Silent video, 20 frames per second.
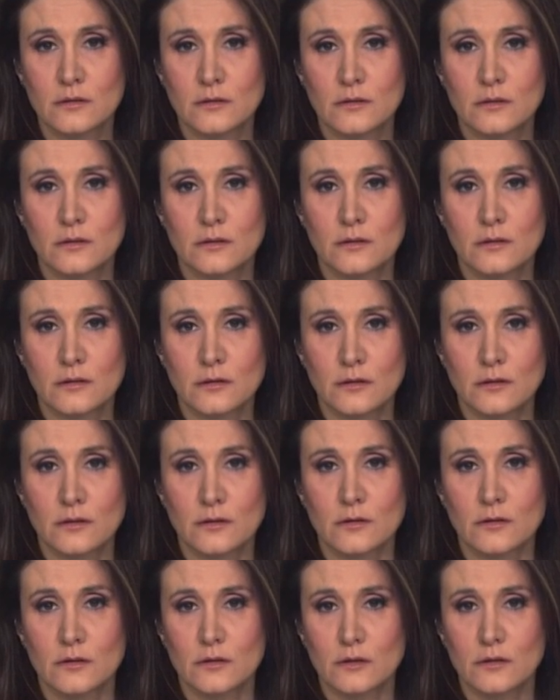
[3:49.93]
It's going
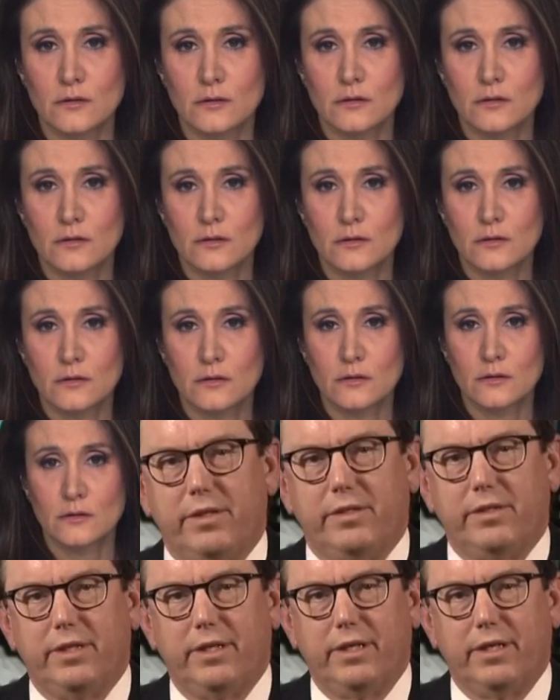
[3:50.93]
well. We're engaged with
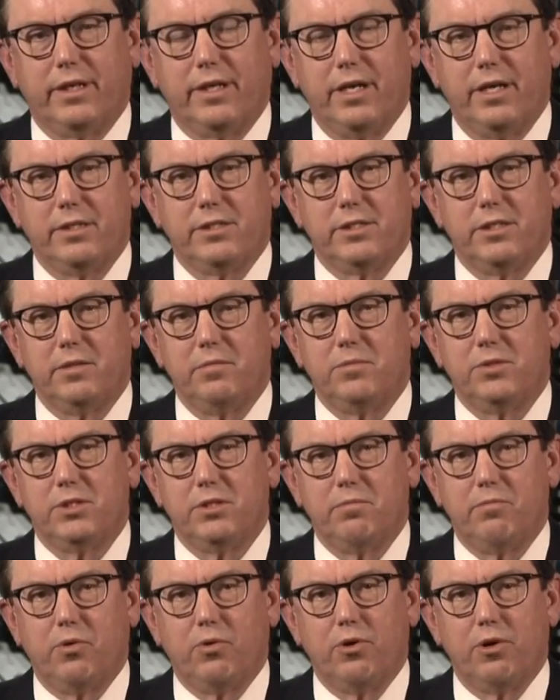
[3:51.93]
uh, Customs
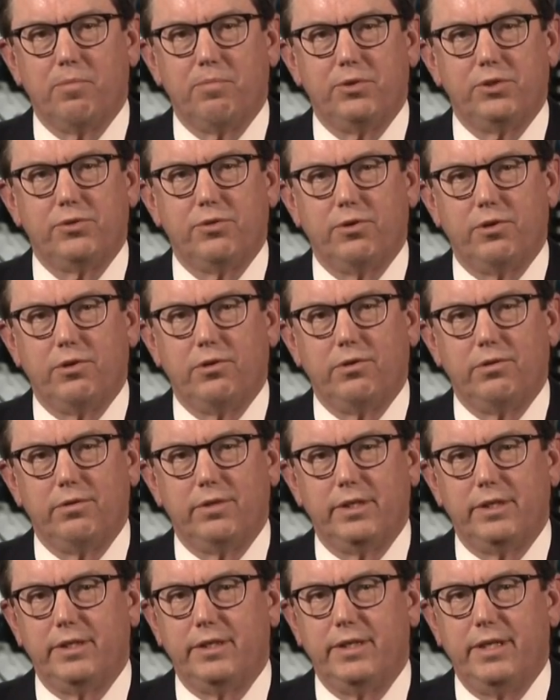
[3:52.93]
and Border Patrol
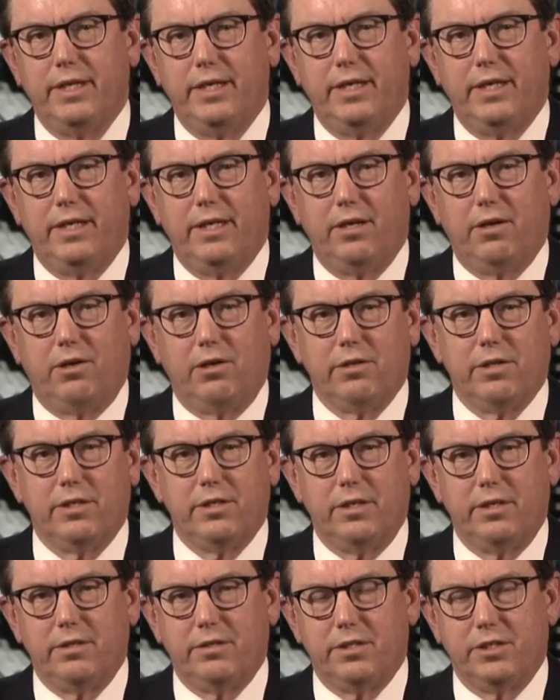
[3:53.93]
and all
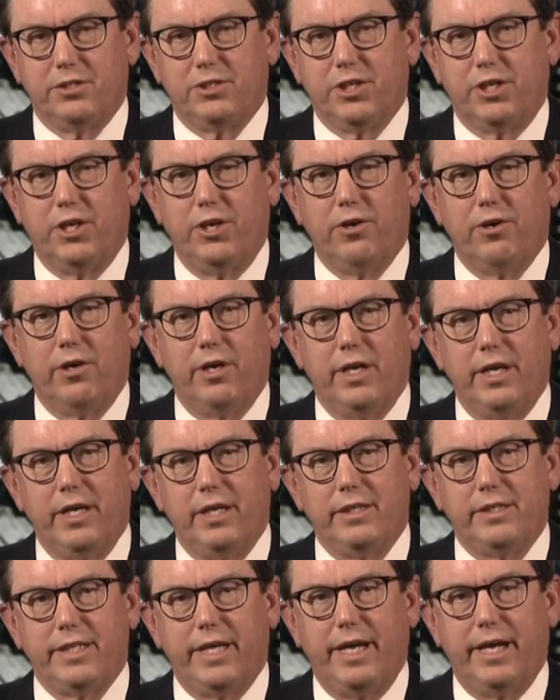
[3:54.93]
the, the security
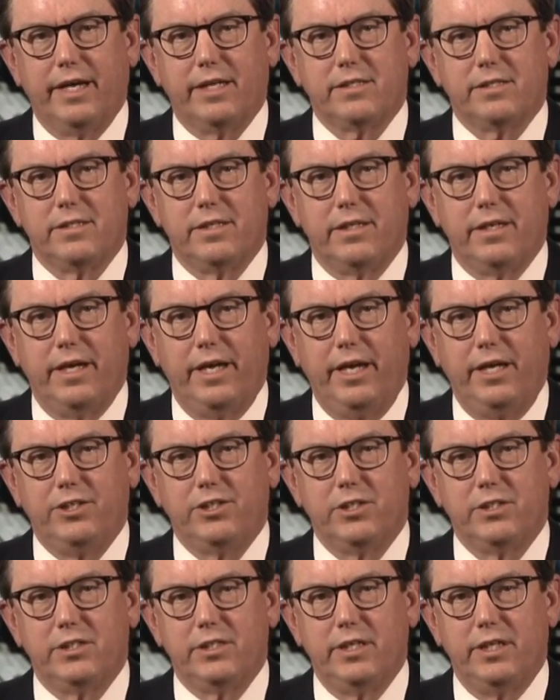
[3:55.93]
and tax uh,
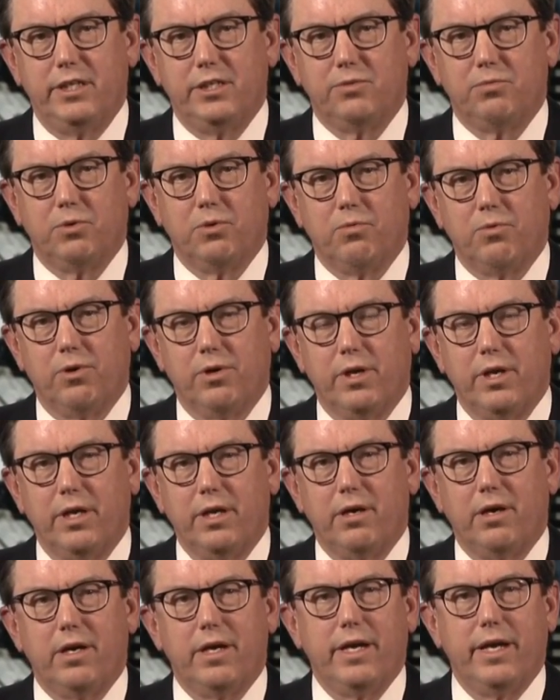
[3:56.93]
agencies were working
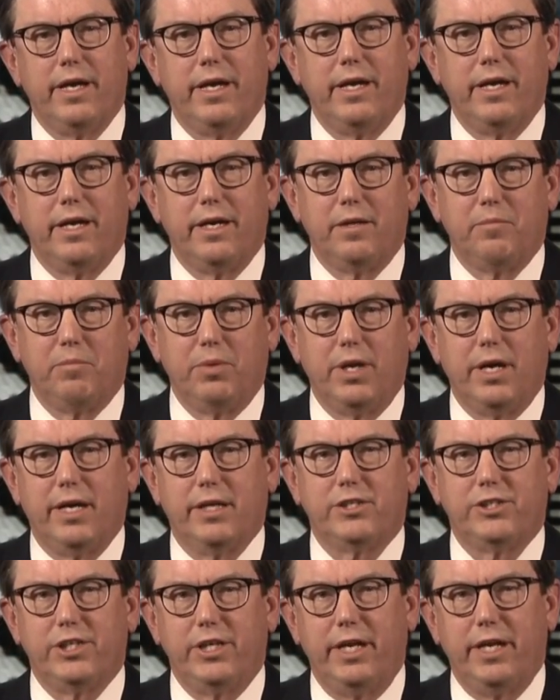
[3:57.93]
on a uh,
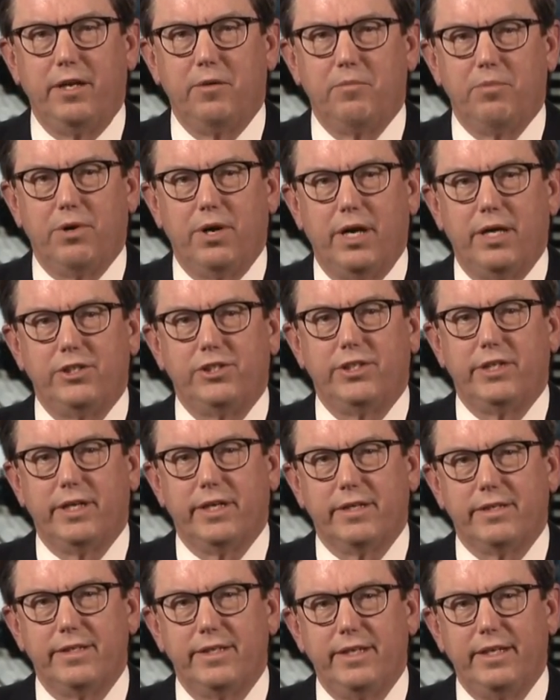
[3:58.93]
blockchain
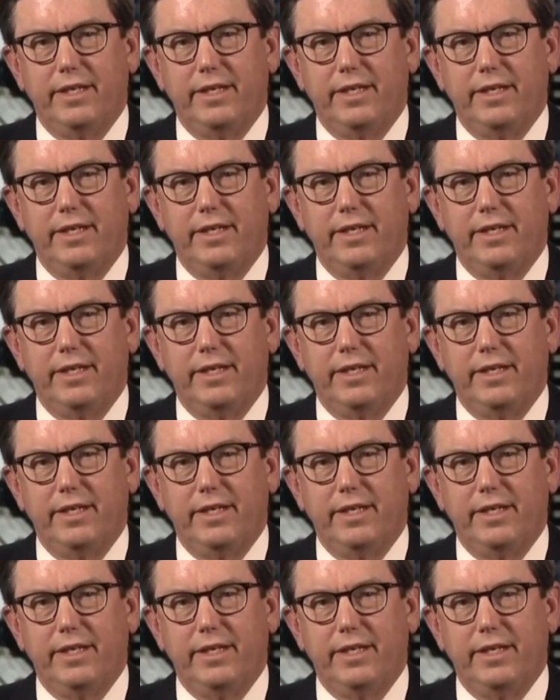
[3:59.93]
project